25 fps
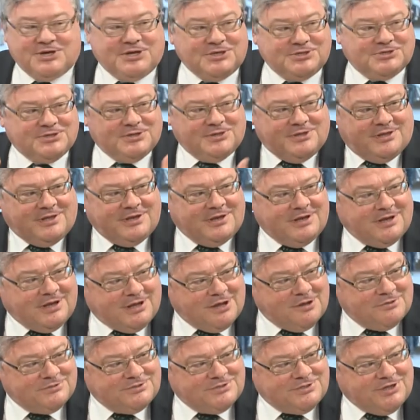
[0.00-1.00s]
into the
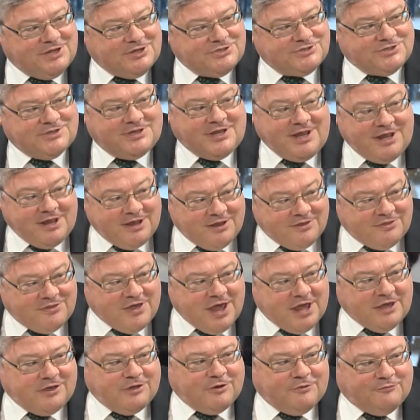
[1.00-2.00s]
negotiation.
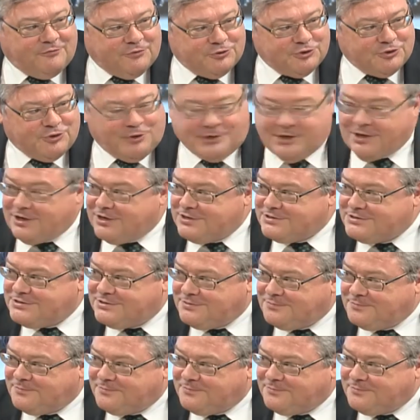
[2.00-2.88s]
Thank you for joining us.